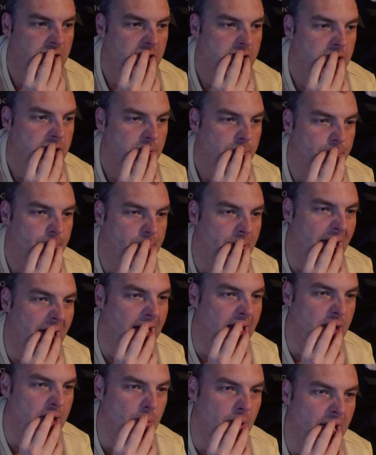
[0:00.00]

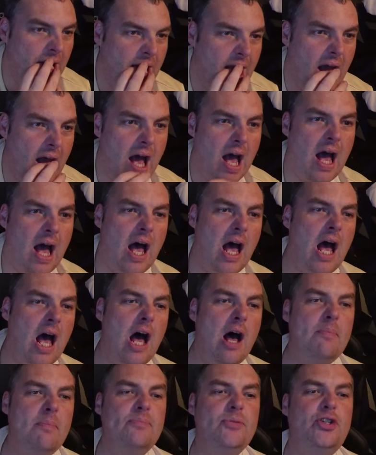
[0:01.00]
Bailey
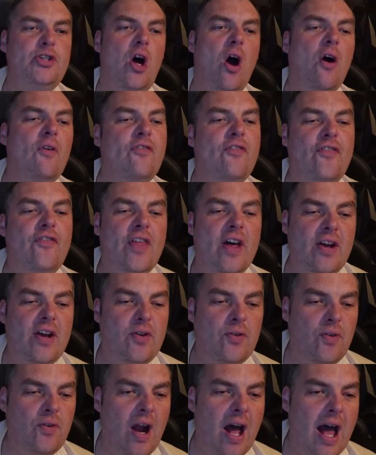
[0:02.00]
Williams off the
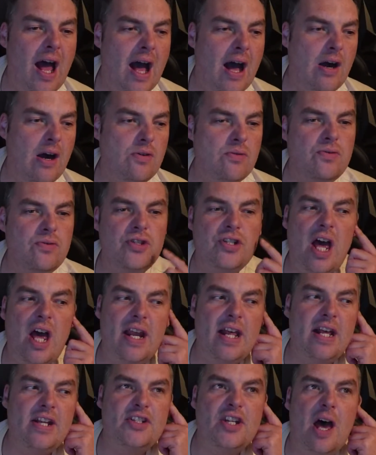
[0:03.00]
ground, and
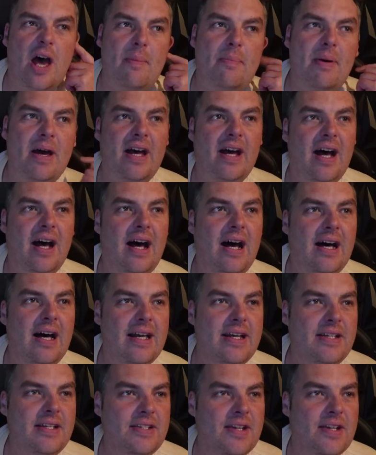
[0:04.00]
it's a behind.